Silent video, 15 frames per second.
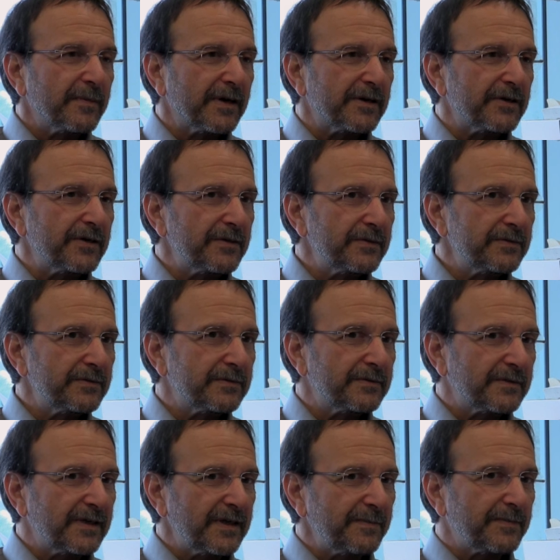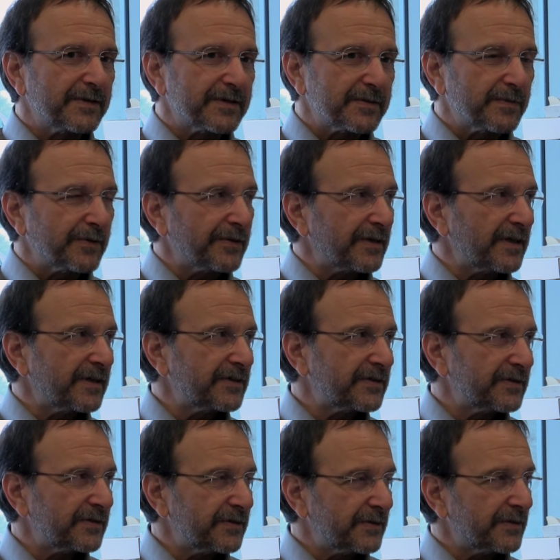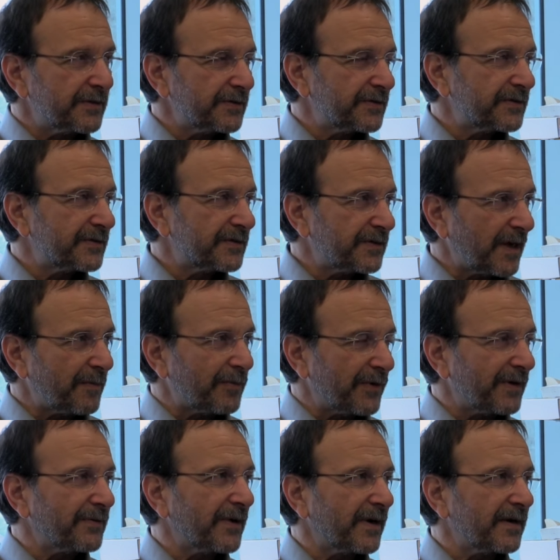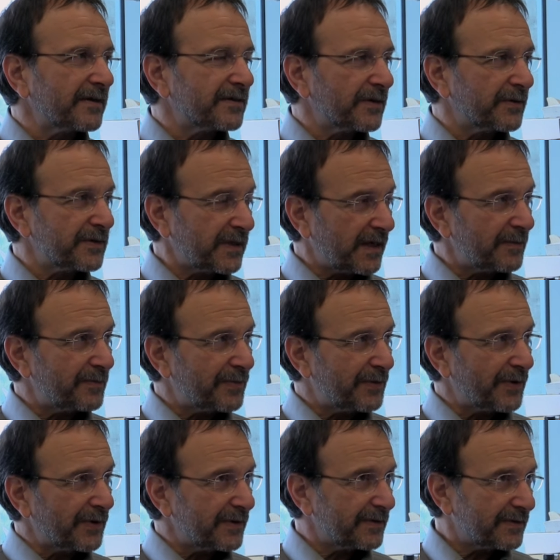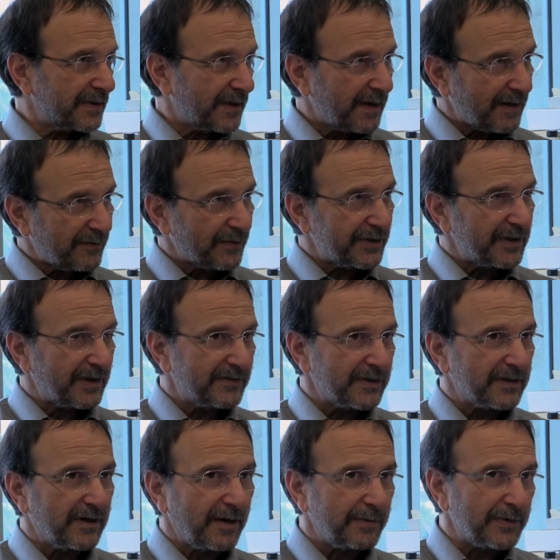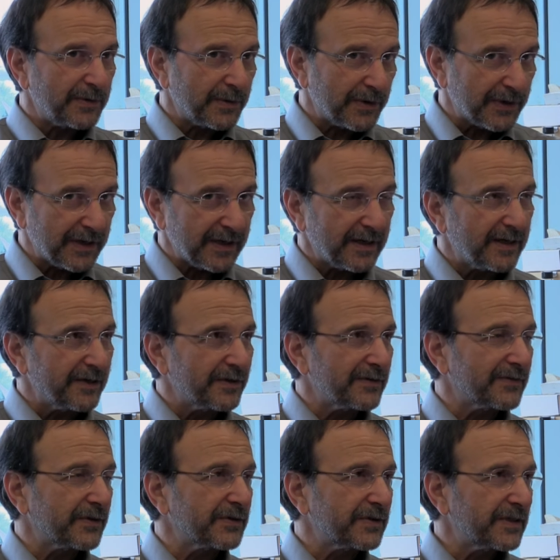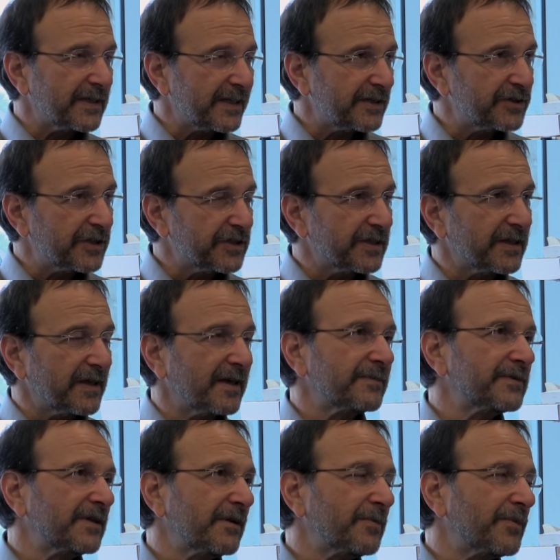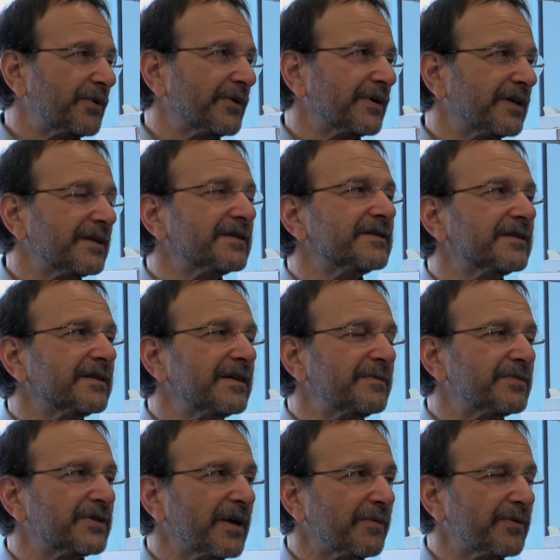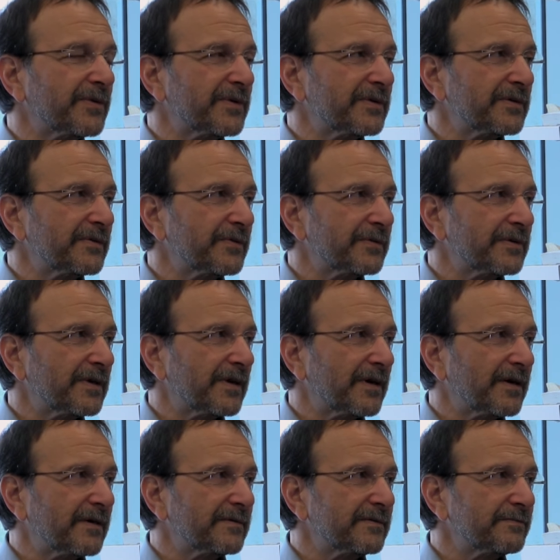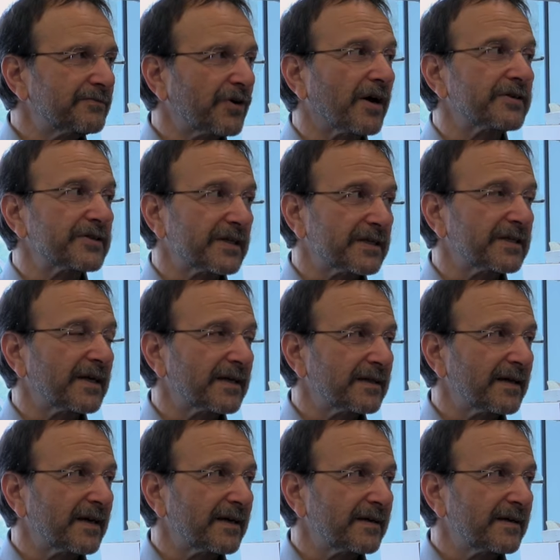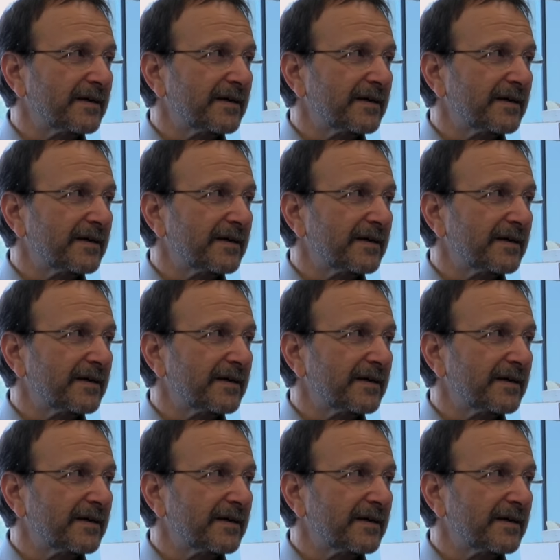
But you keep the sporulation, yours, separate, right? So is that important to have when you have a couple working at a university in adjacent labs? How important it is to keep separate projects like that?